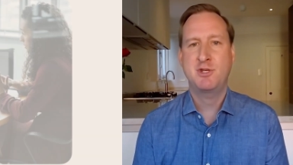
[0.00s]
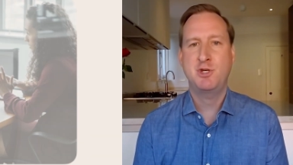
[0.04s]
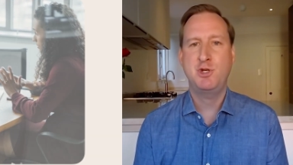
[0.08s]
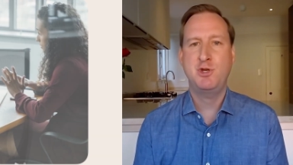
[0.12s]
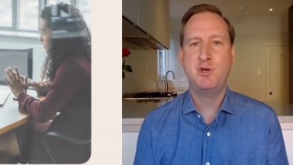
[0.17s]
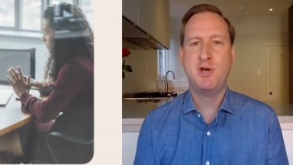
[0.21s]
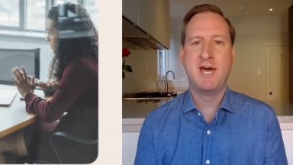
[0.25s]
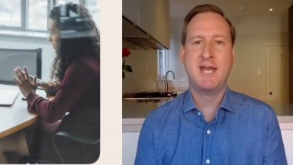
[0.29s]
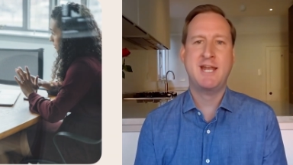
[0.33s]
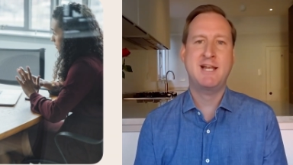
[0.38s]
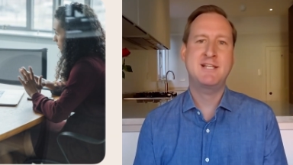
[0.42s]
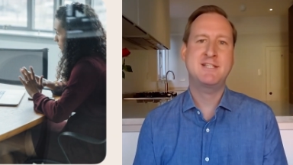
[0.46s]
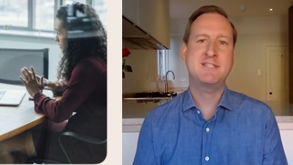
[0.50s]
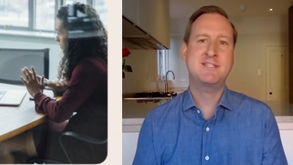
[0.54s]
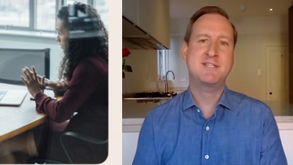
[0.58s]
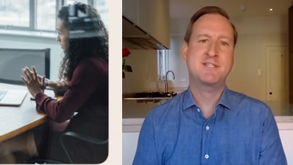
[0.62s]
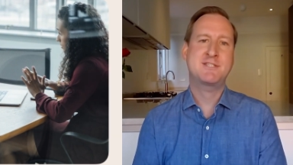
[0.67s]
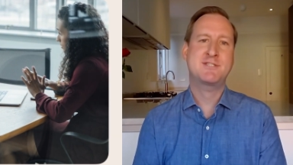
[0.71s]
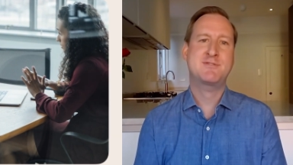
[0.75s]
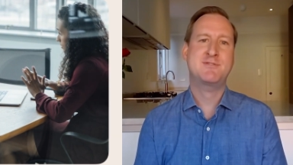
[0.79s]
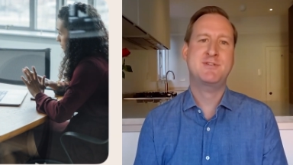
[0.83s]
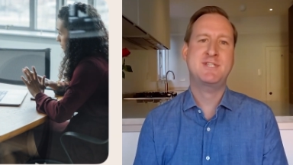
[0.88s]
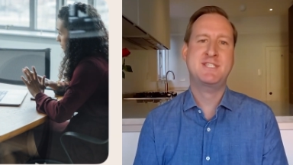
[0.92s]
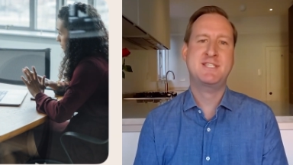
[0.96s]
The new
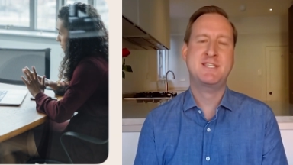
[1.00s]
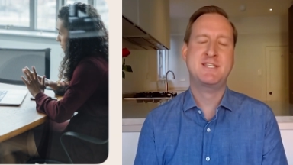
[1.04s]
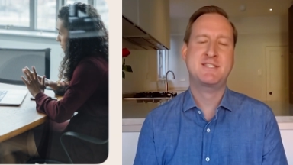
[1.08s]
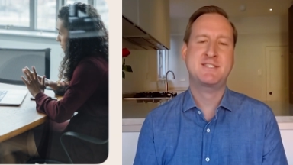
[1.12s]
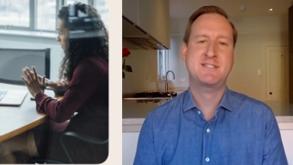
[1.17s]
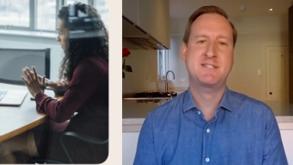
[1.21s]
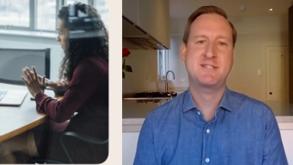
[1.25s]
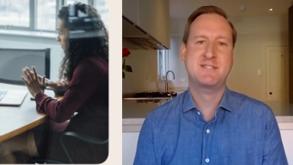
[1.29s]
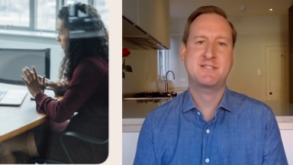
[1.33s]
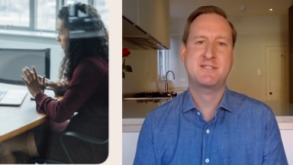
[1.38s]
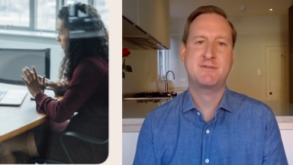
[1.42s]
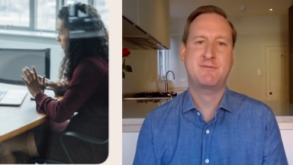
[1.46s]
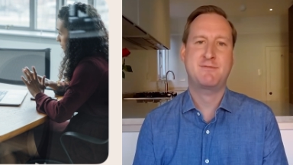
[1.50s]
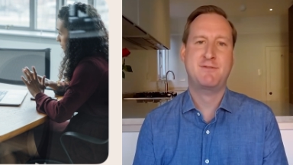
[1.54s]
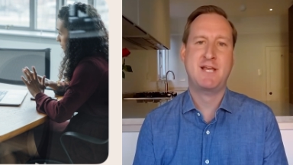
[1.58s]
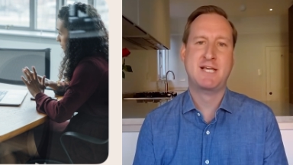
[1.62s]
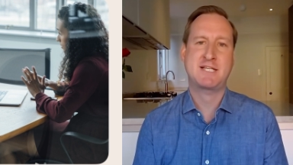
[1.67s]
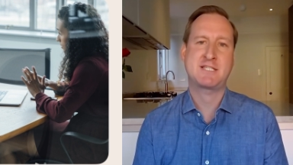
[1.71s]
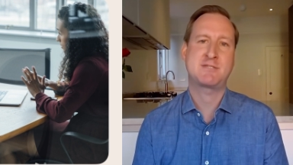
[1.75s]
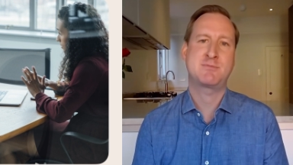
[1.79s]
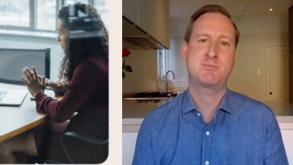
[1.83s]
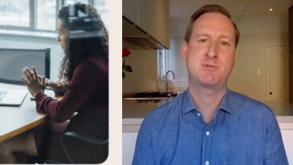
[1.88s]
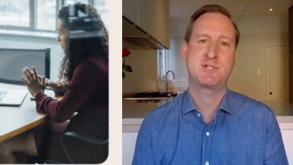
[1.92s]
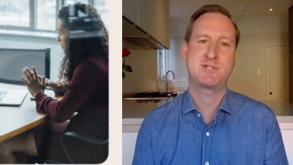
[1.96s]
Analytics 360 is a
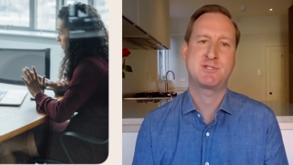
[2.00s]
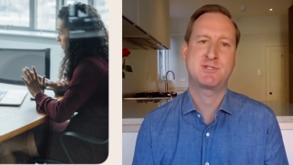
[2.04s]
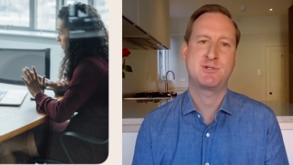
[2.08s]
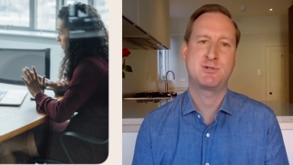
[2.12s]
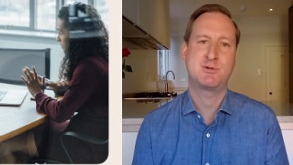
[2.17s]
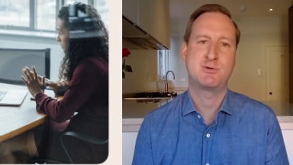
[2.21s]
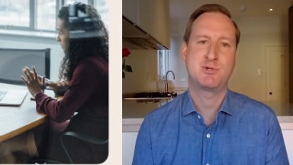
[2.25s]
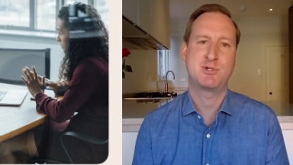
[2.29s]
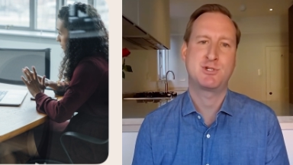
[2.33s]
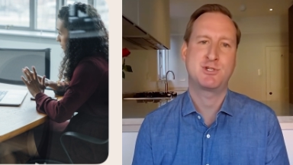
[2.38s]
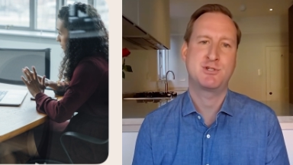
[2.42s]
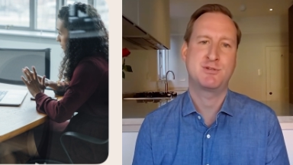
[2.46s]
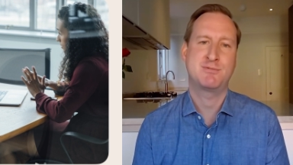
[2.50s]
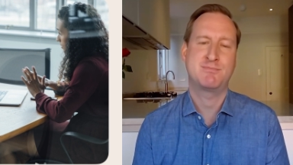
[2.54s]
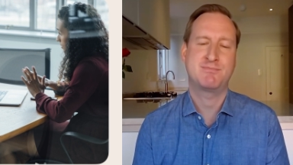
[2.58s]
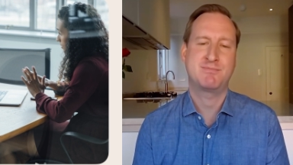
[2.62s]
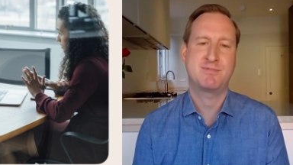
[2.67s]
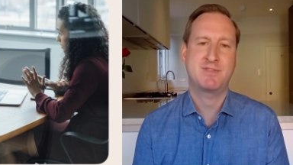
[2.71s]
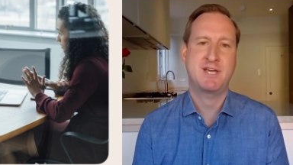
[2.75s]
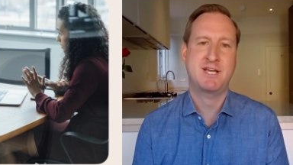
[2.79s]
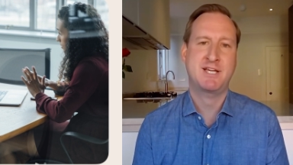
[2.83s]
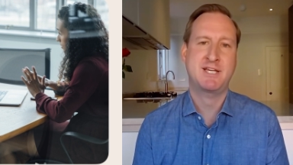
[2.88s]
flexible solution